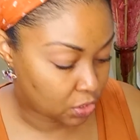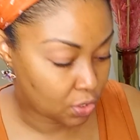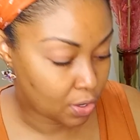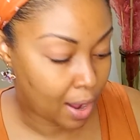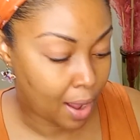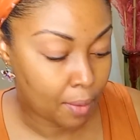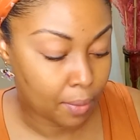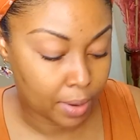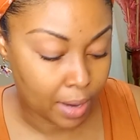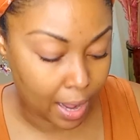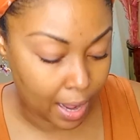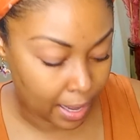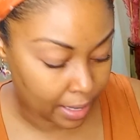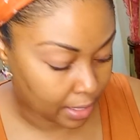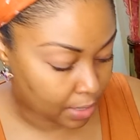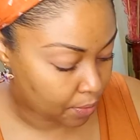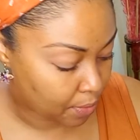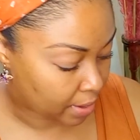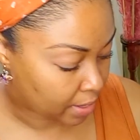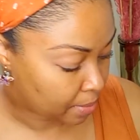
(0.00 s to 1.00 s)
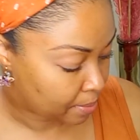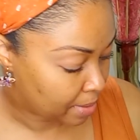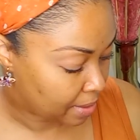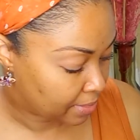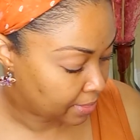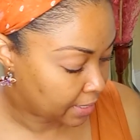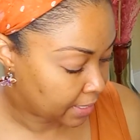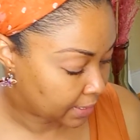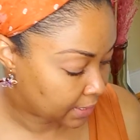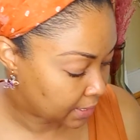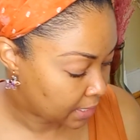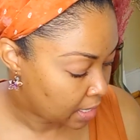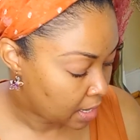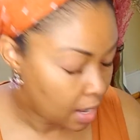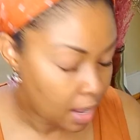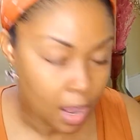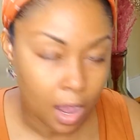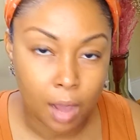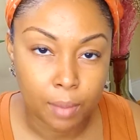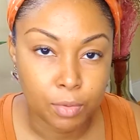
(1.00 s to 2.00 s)
So I would highly recommend this,
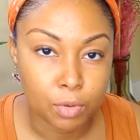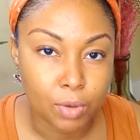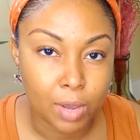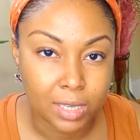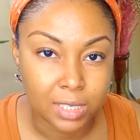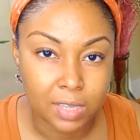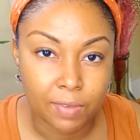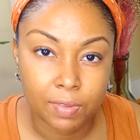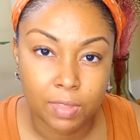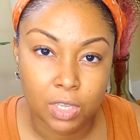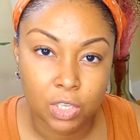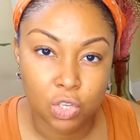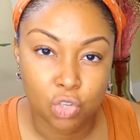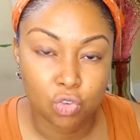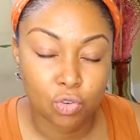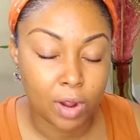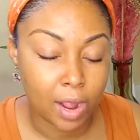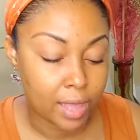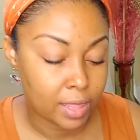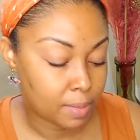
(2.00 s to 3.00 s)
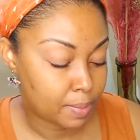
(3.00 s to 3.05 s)
you guys giving this a try.